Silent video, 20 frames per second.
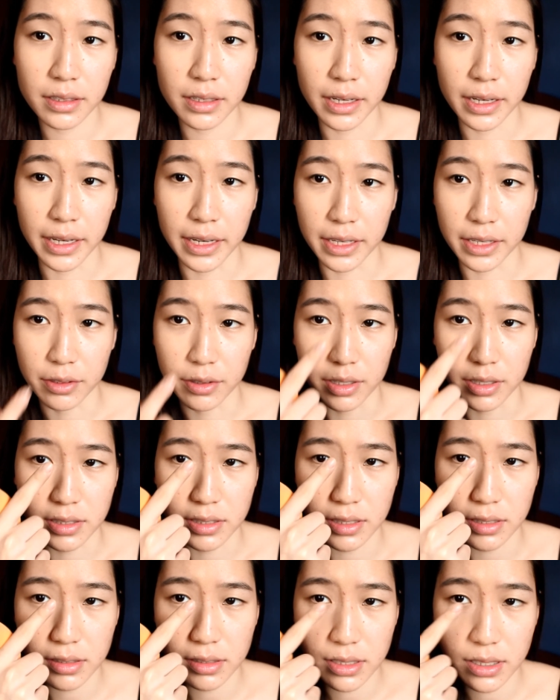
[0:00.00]
and you can
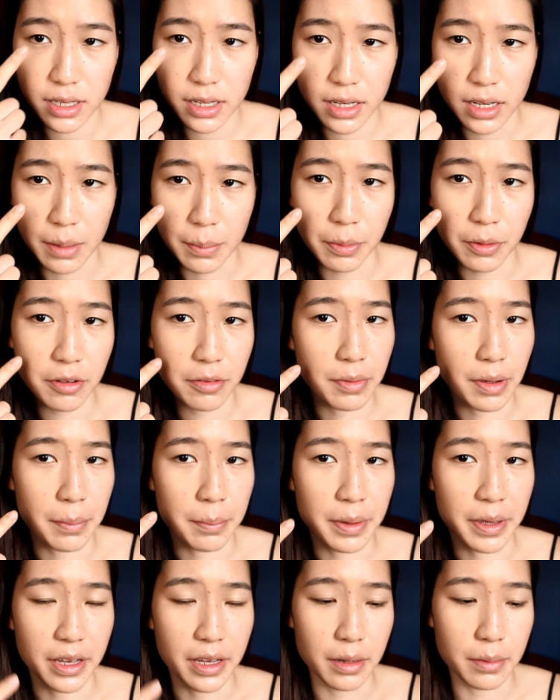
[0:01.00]
still see a couple of my
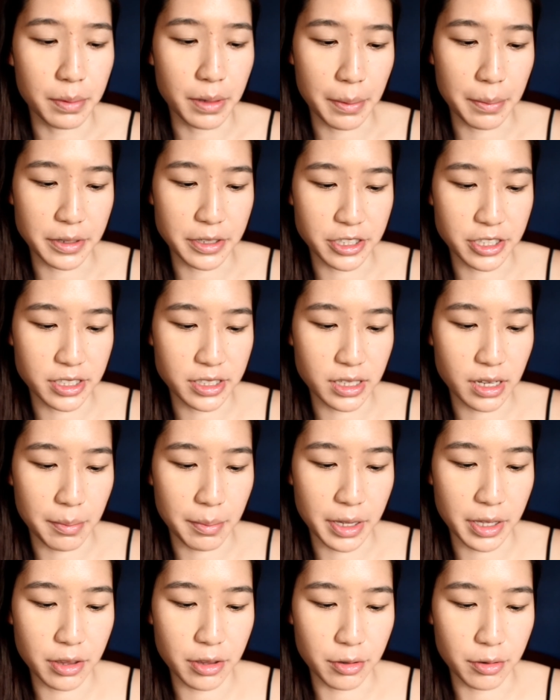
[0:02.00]
bigger blemishes
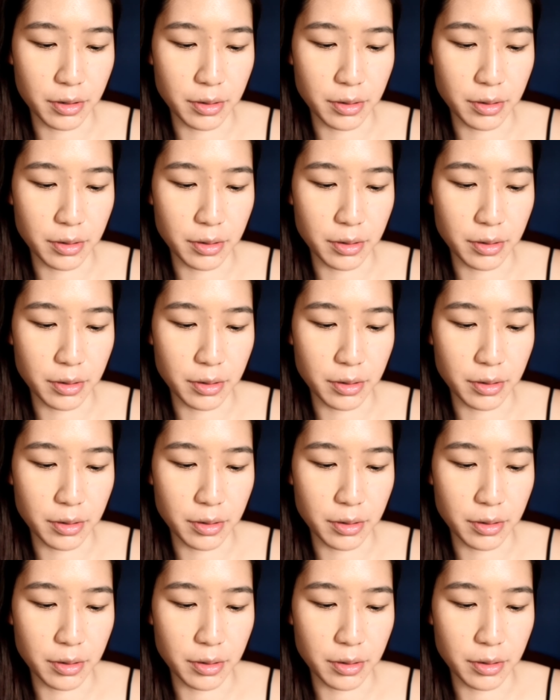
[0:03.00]
coming through.